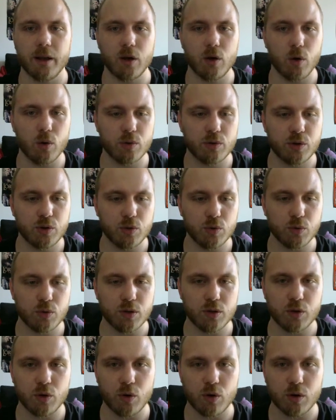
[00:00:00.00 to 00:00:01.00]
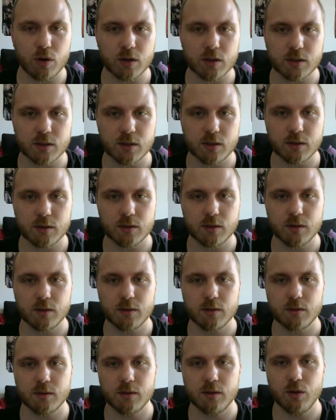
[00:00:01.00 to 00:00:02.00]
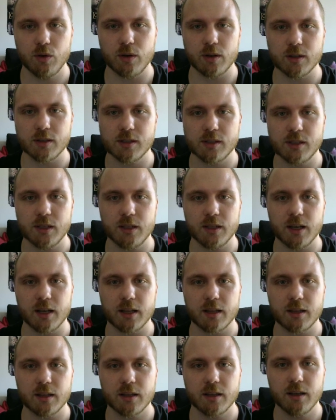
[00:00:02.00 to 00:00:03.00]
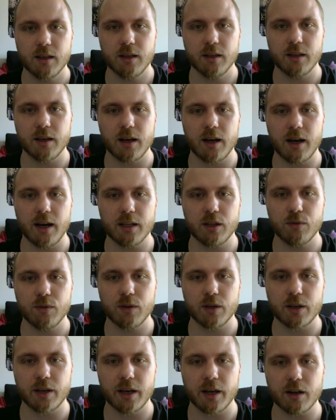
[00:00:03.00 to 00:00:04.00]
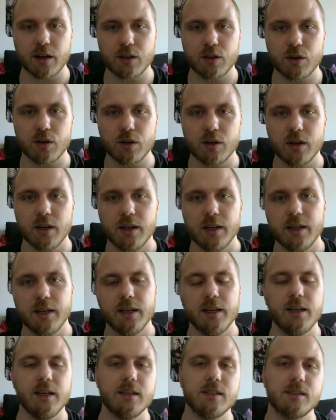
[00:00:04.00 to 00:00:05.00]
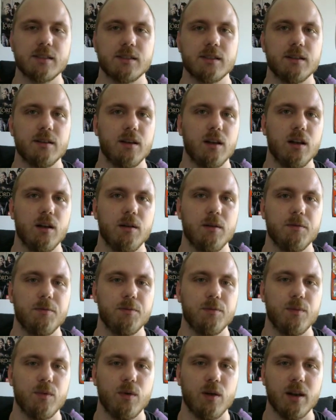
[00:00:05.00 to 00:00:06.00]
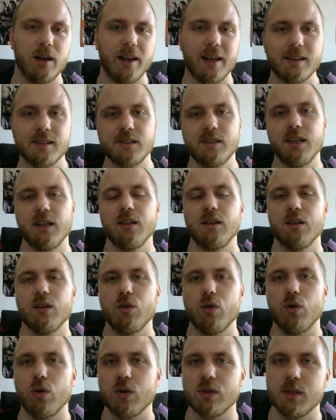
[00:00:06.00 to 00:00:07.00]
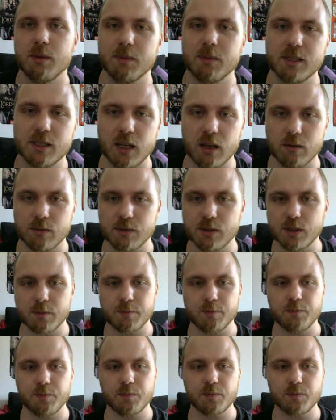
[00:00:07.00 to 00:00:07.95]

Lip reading: I go to the door, you can see that the height of the character is less than the doors themselves.